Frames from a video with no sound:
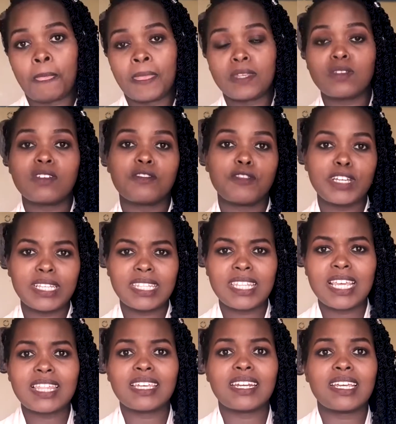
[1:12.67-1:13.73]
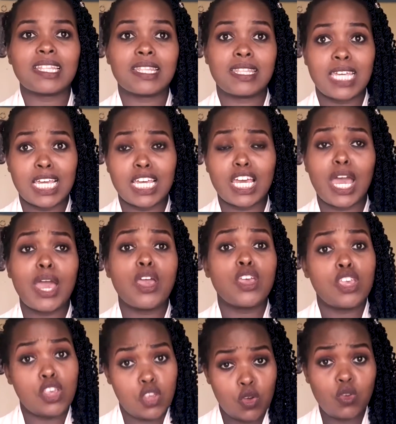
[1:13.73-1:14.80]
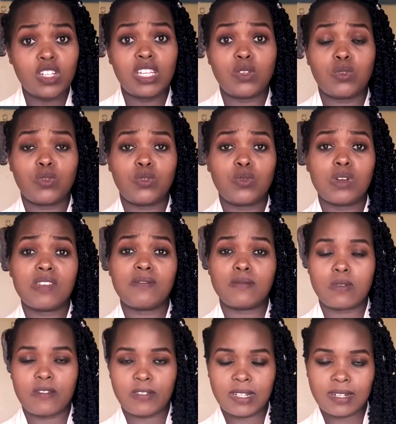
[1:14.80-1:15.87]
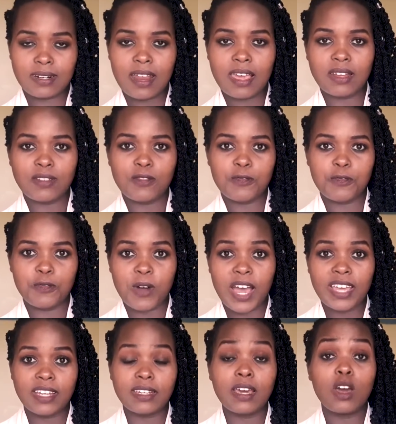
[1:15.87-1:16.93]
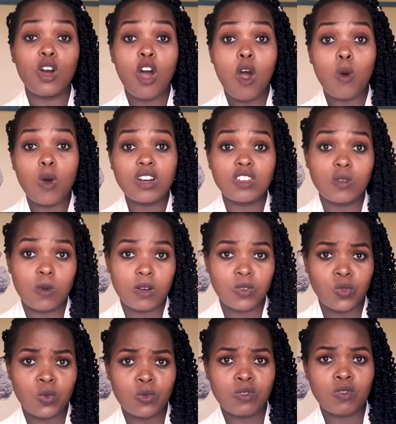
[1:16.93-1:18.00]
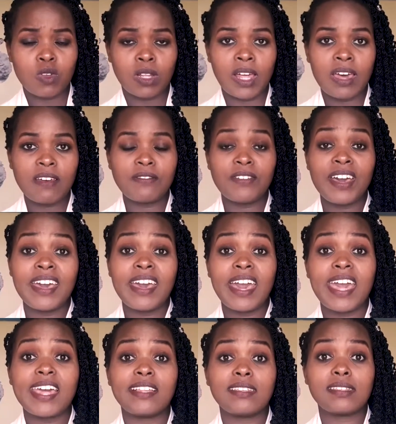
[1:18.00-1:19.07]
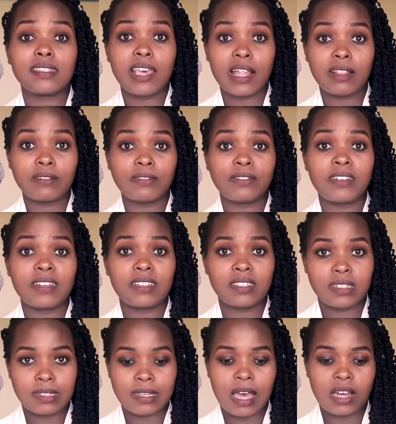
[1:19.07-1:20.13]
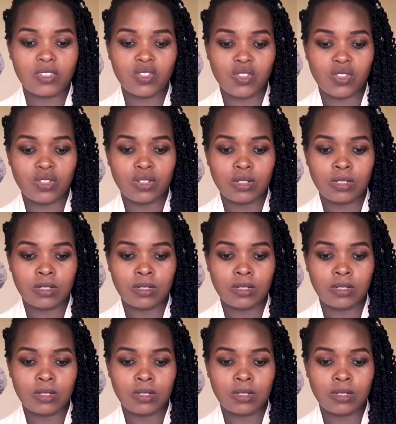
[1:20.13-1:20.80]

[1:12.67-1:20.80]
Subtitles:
So the first thing that I think you need to do if you are trying to find what you want to do with your life is self-search.